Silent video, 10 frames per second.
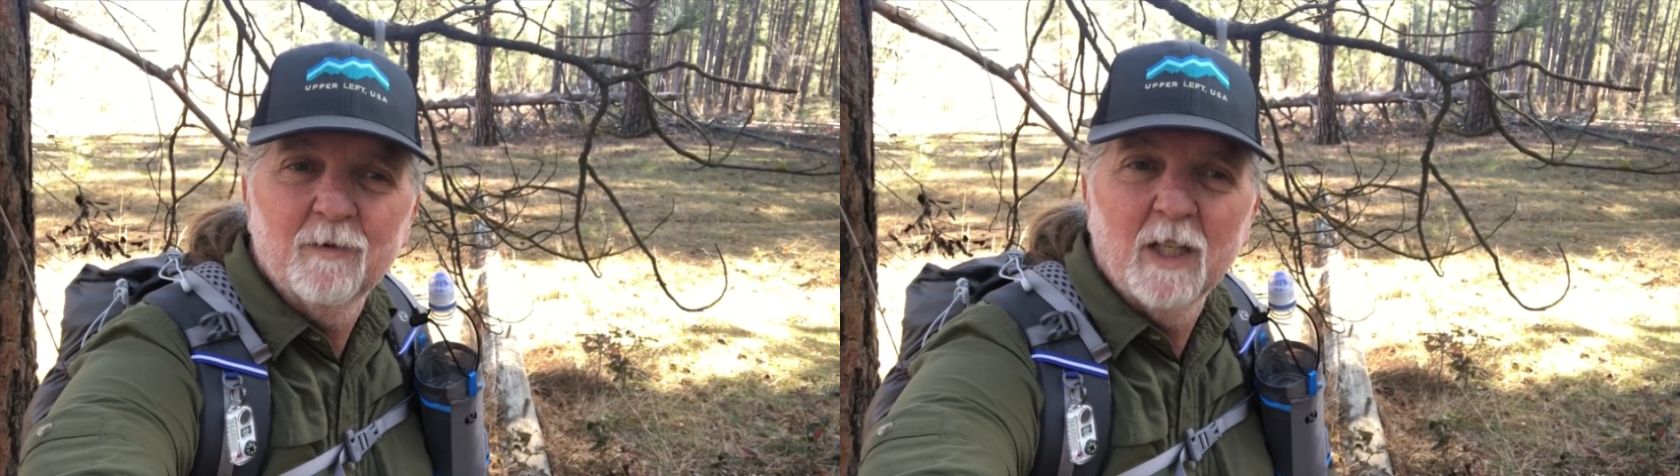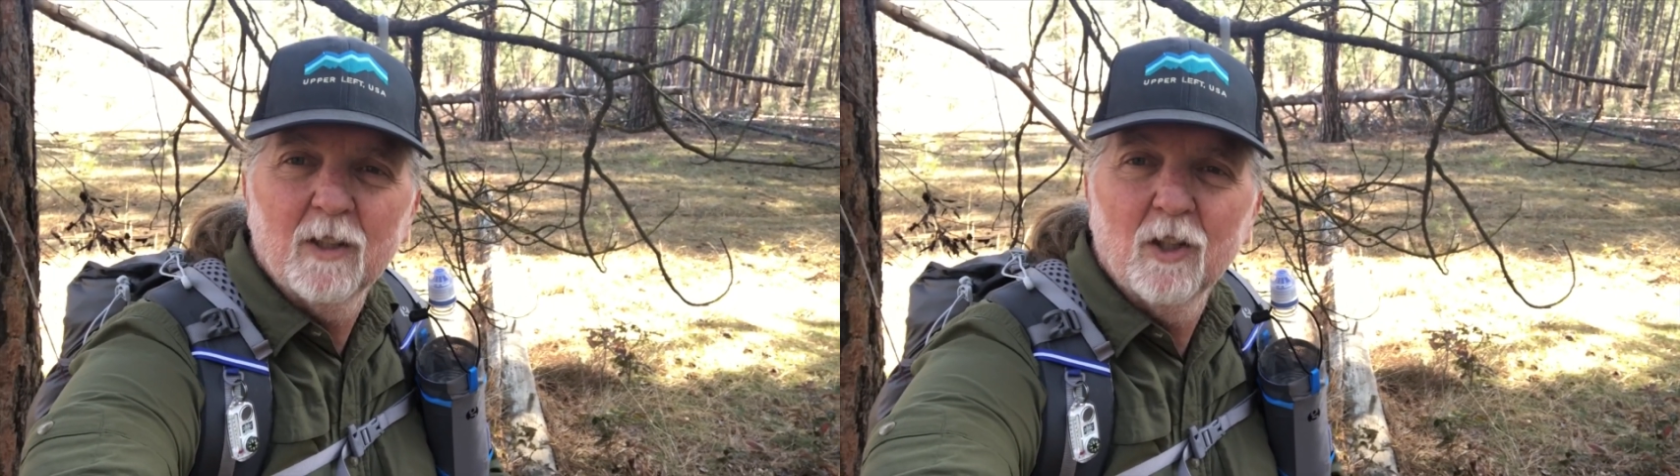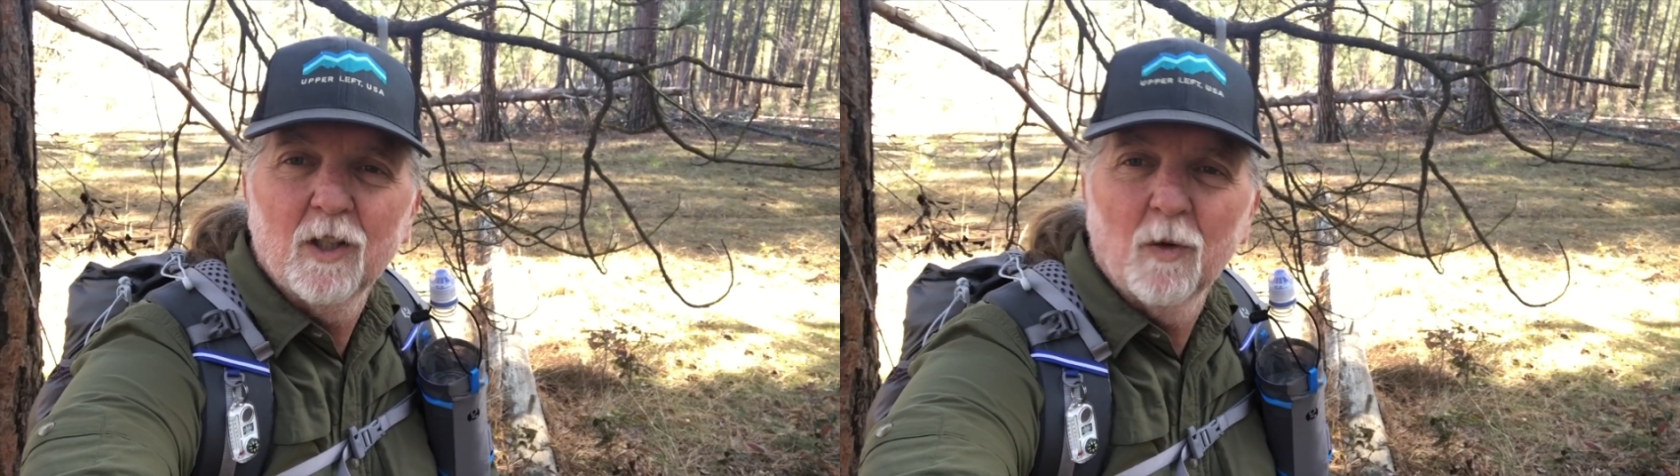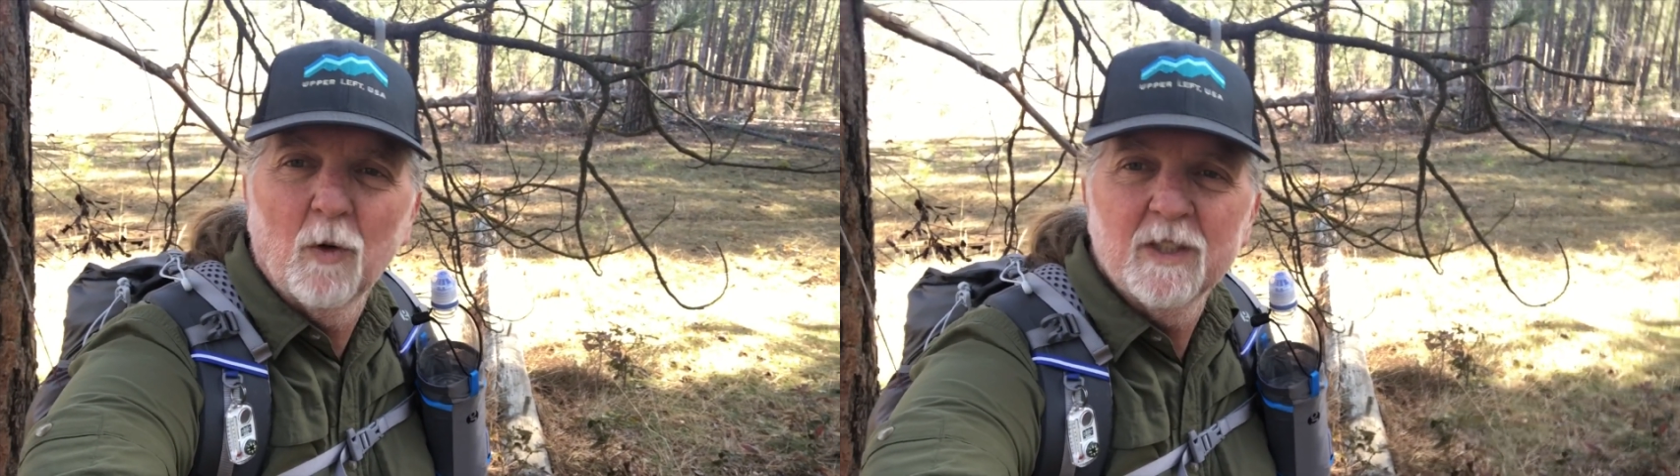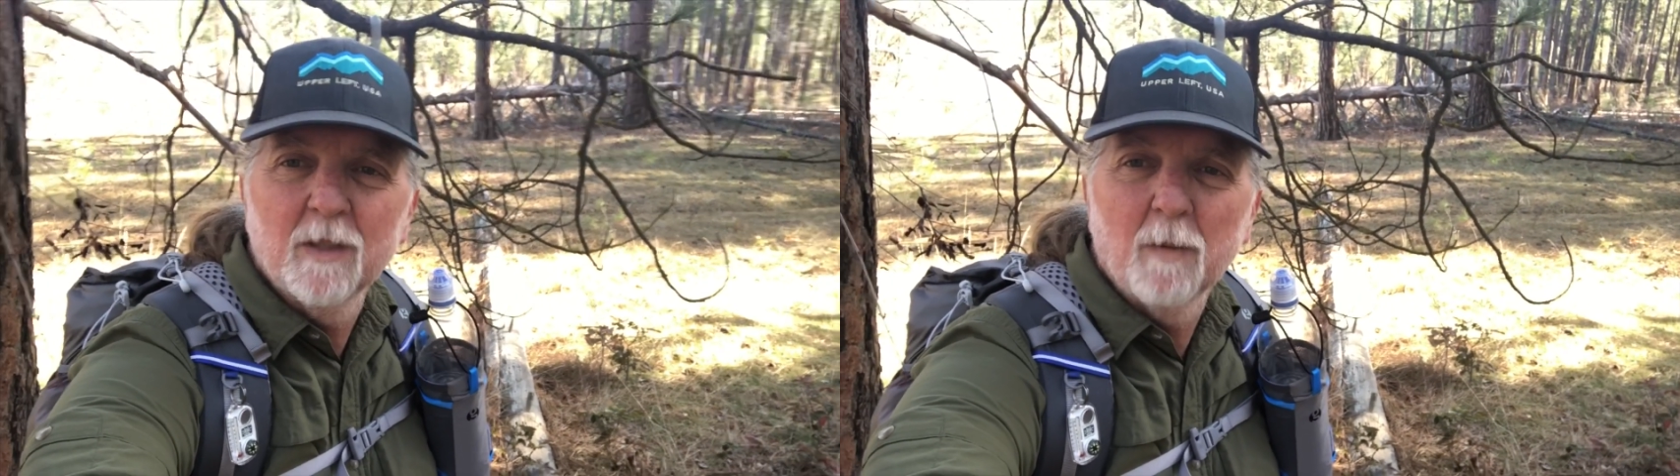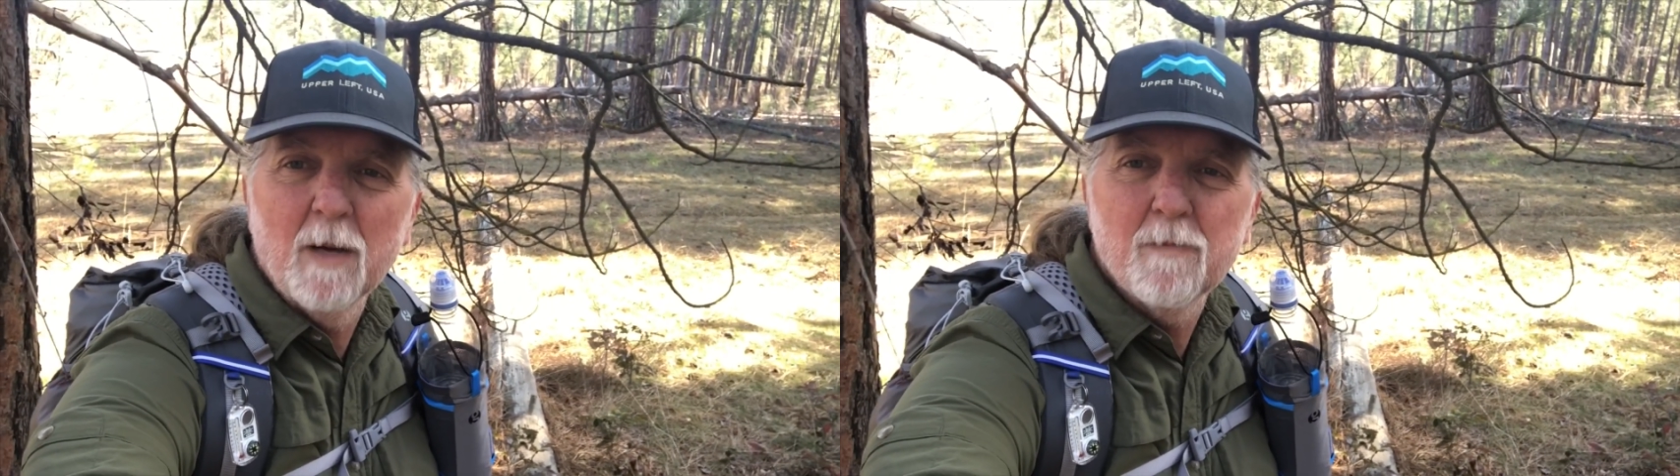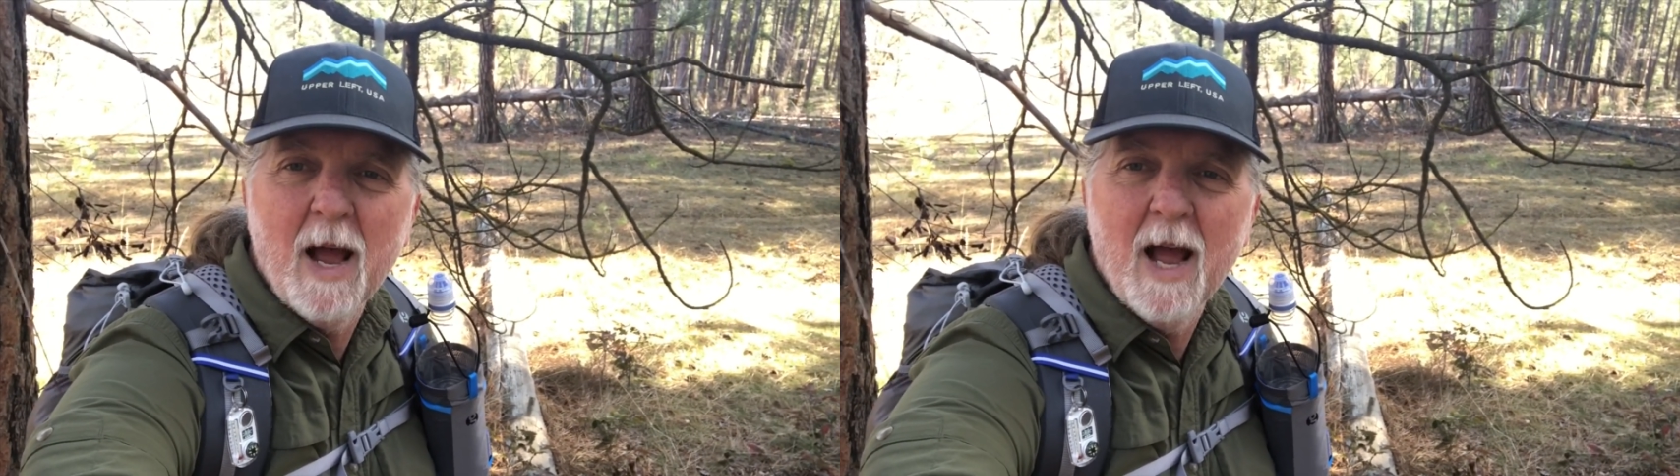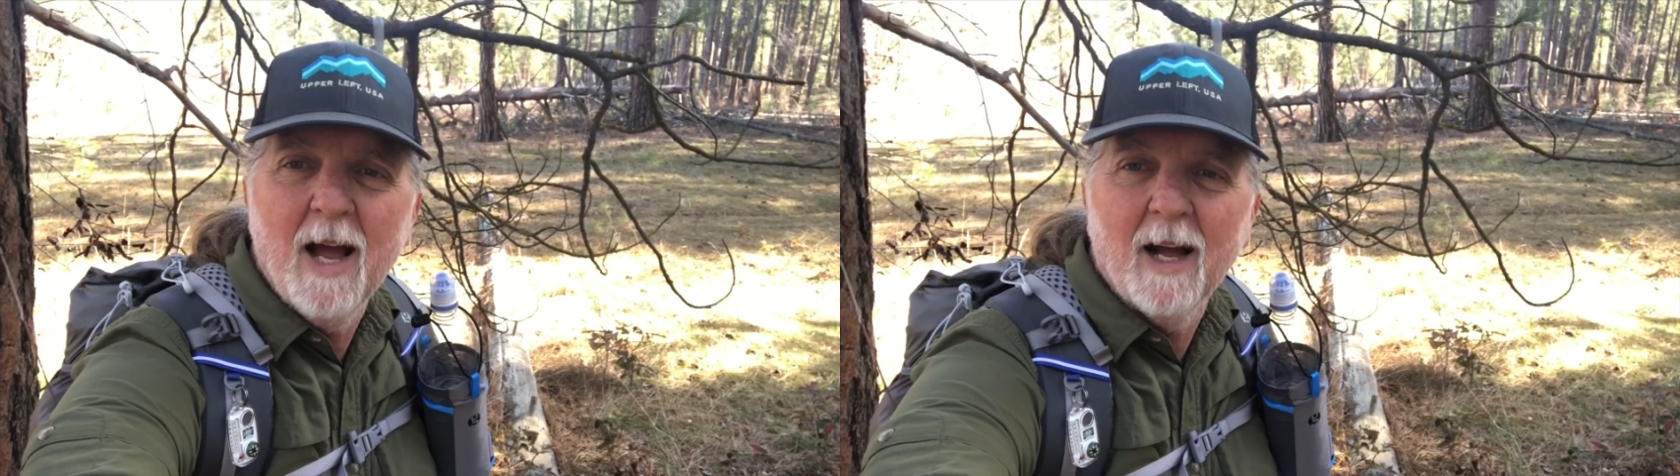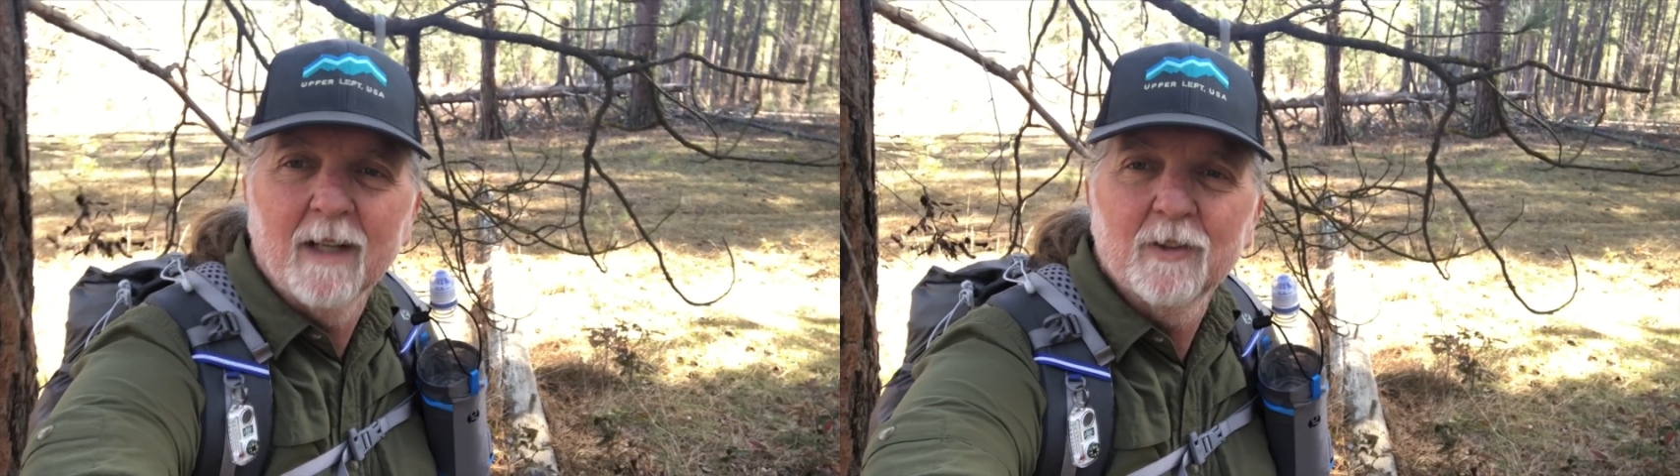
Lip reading: take a look at what's in my pack.